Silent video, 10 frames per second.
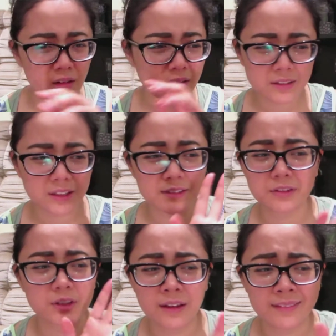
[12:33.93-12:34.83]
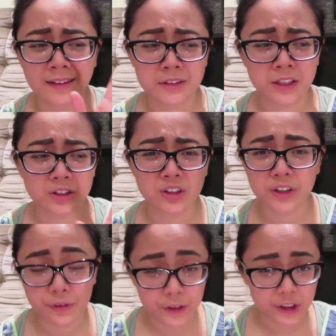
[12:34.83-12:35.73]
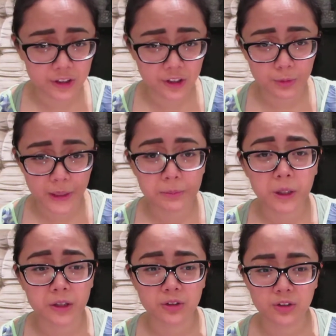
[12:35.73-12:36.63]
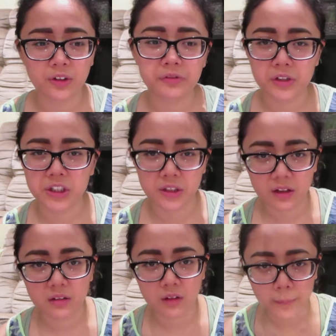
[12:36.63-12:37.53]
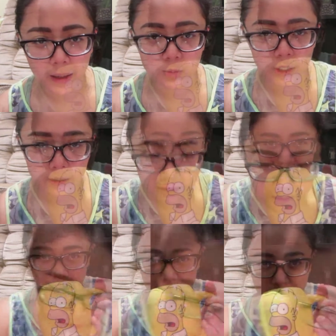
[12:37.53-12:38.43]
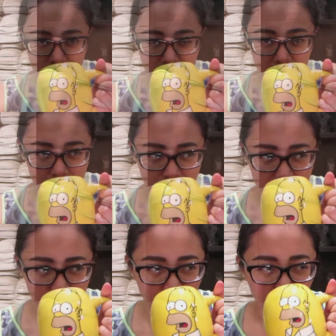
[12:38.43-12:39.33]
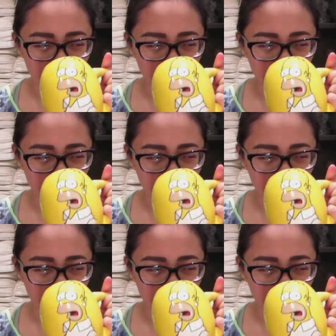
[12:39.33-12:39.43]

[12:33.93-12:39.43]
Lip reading: And then, and not like curry fish in a good way, like curry fish in like a bad way. Kind of weird.